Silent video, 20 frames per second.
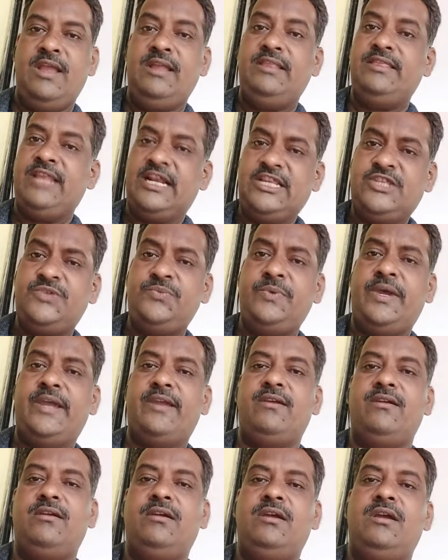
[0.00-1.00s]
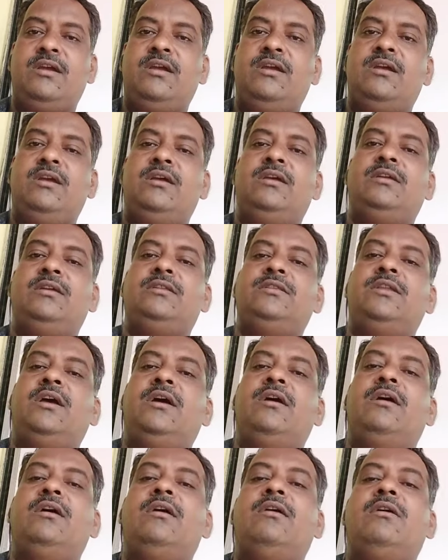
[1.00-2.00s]
That's why
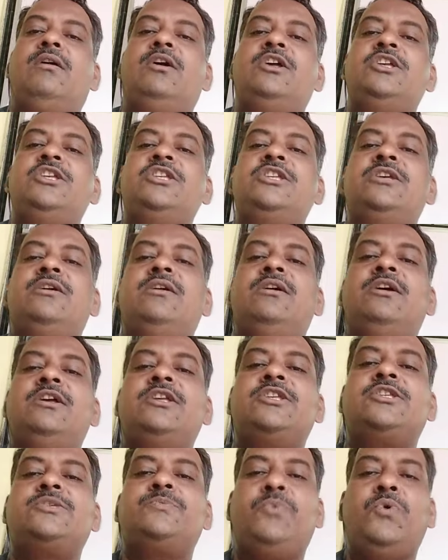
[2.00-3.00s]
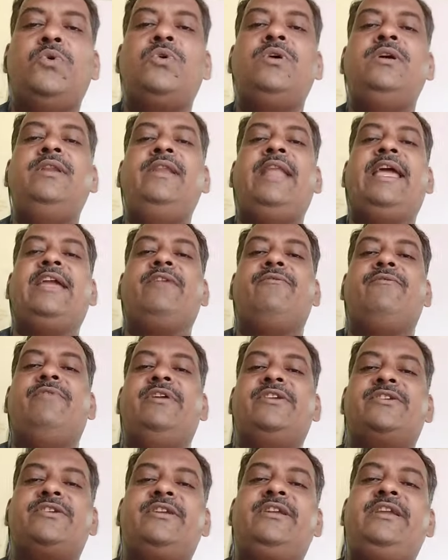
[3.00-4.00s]
the spoken
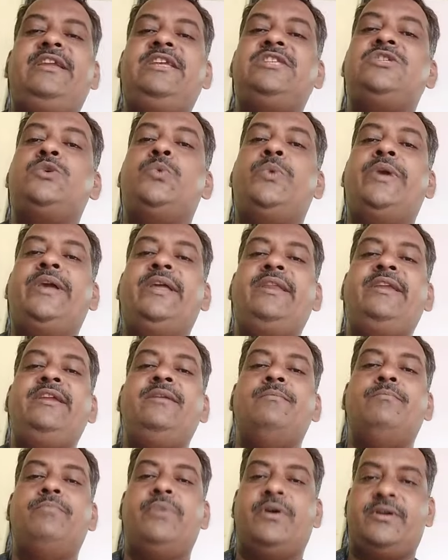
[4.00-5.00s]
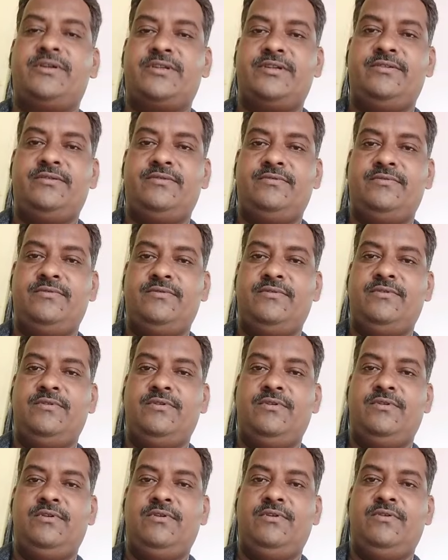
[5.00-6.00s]
language is very important
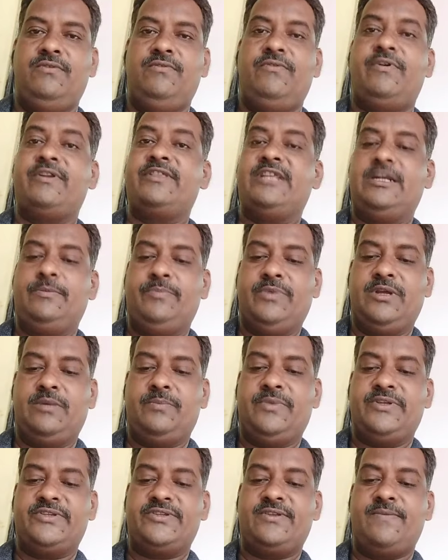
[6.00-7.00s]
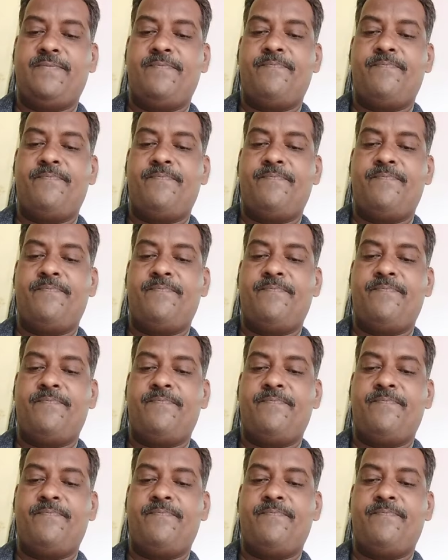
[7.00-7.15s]
for that purpose.